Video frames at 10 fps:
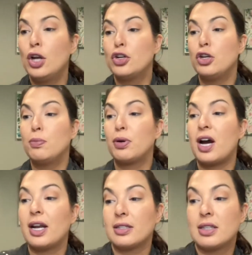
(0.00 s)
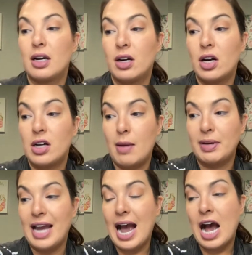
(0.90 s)
new products that are
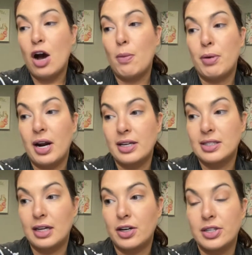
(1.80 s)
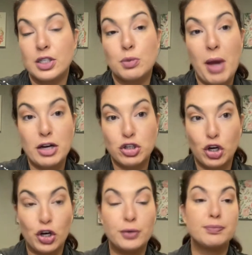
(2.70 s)
coming out, products that are on
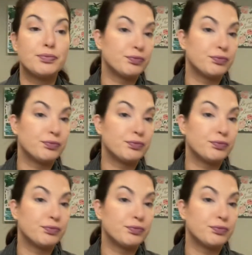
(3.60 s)
special,